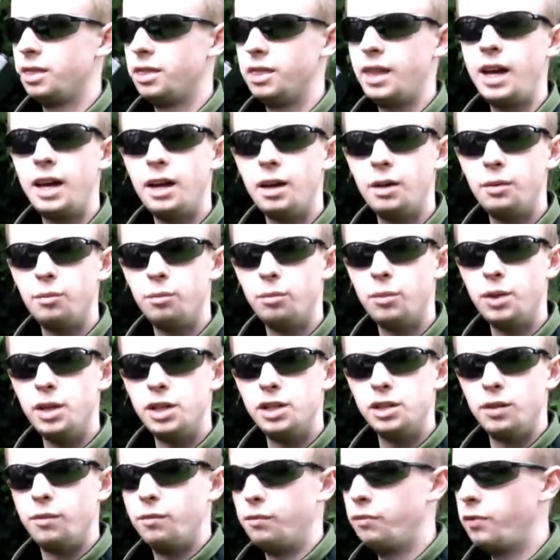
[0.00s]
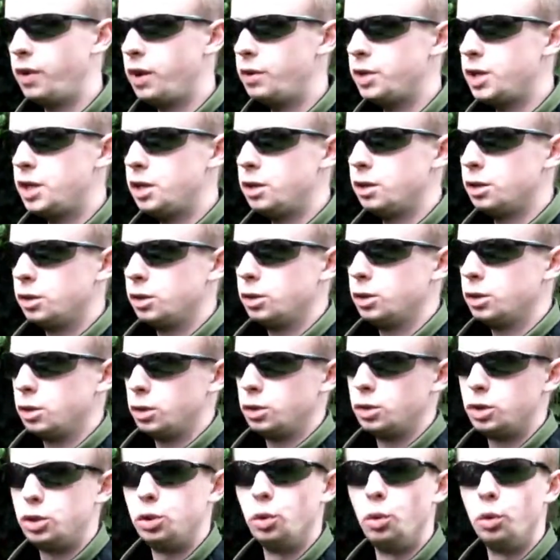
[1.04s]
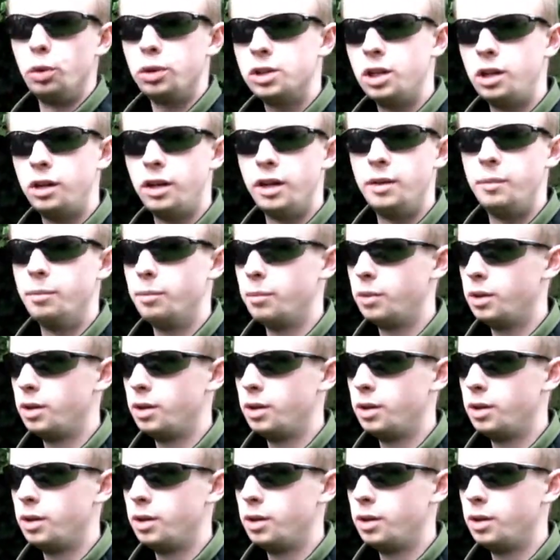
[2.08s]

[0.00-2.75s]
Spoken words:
that is a very short time